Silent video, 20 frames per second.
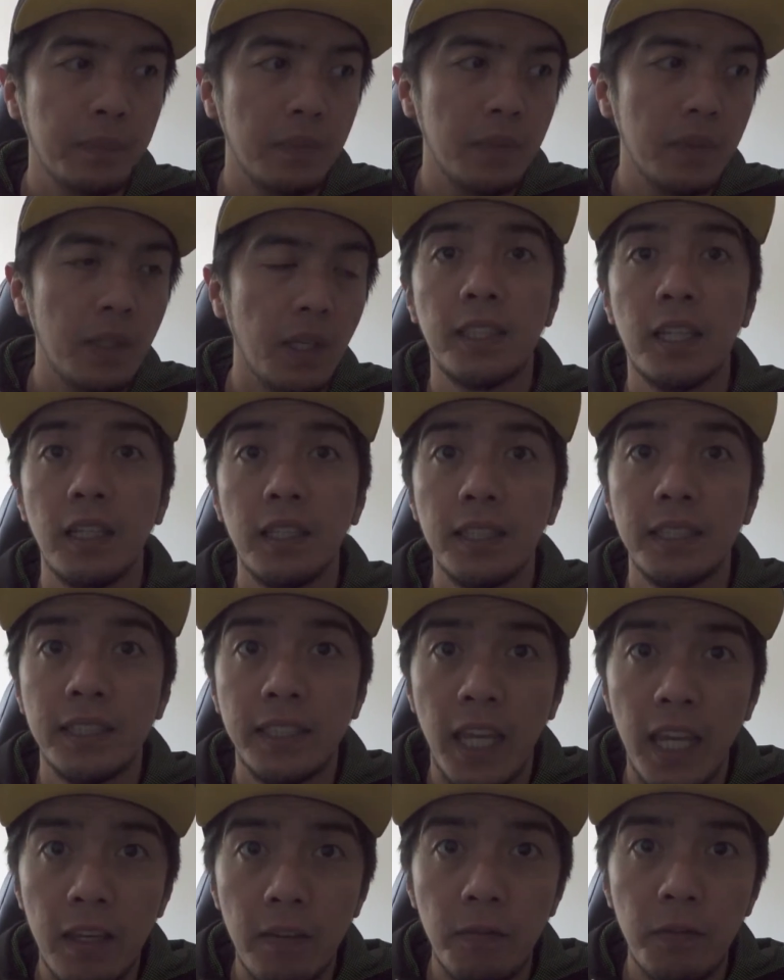It's gonna
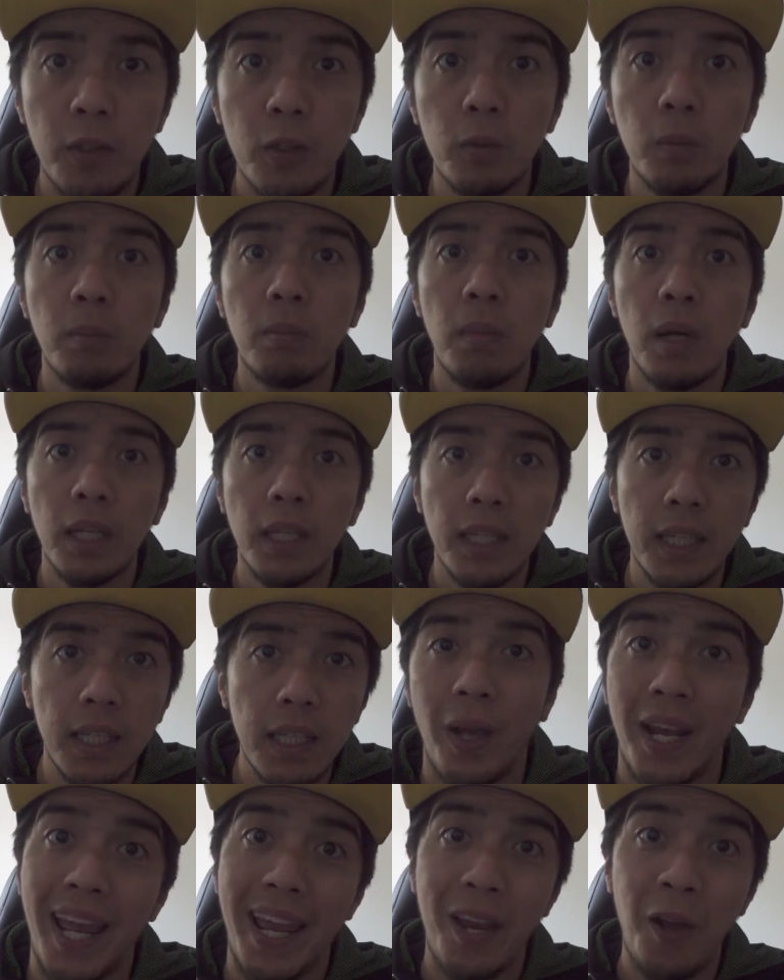save you
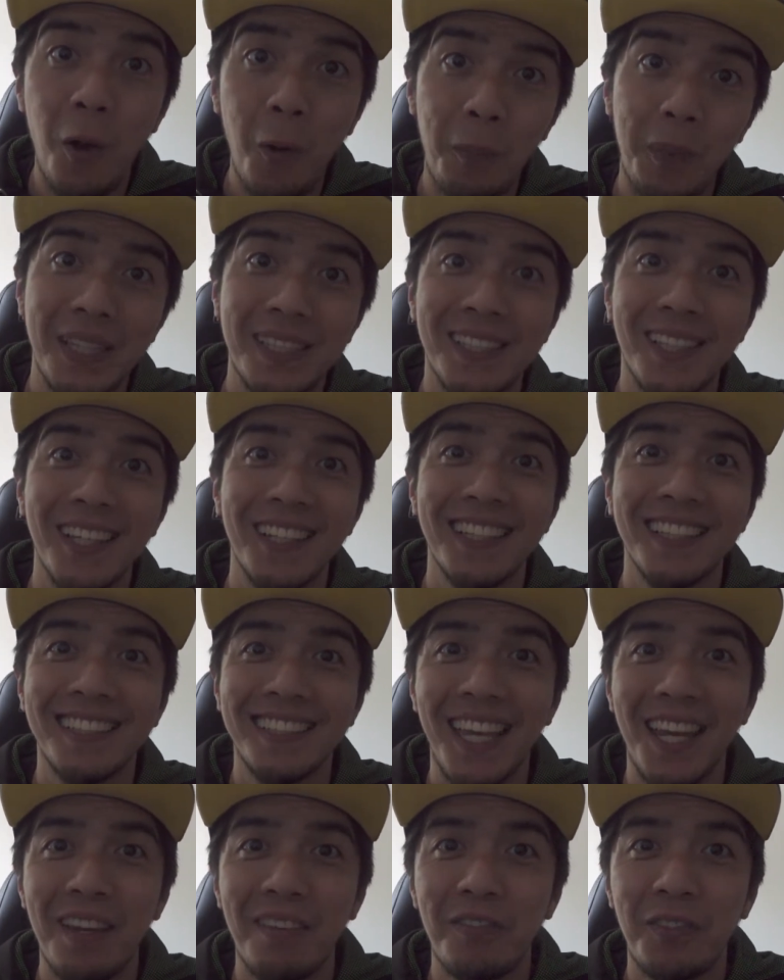money. Well, I hope it's gonna
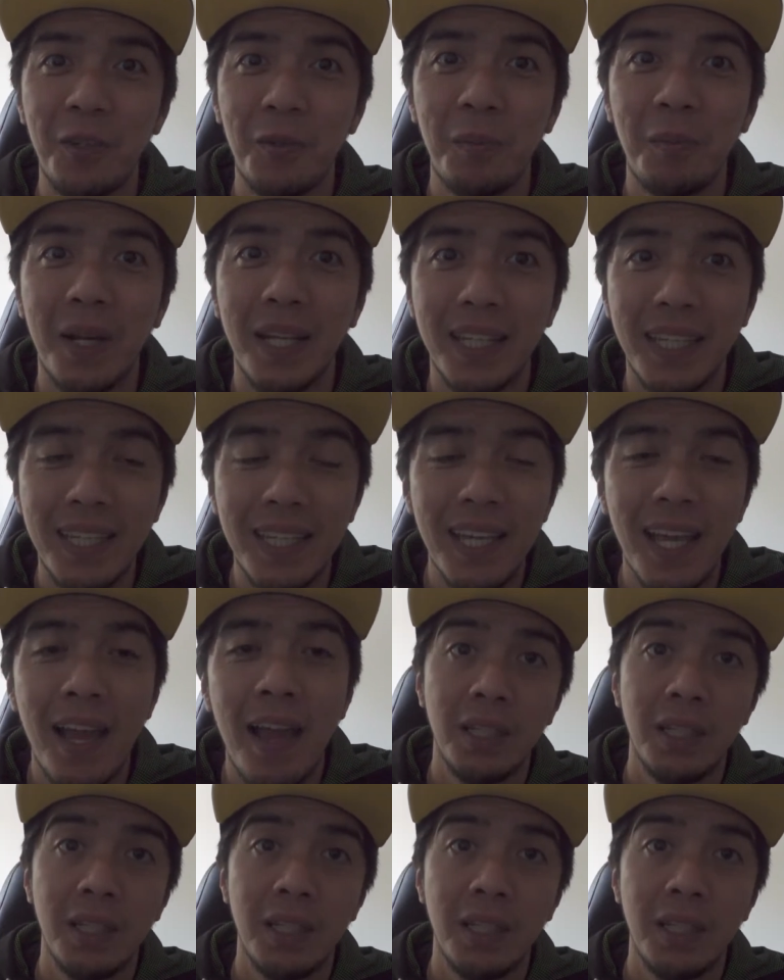save you money.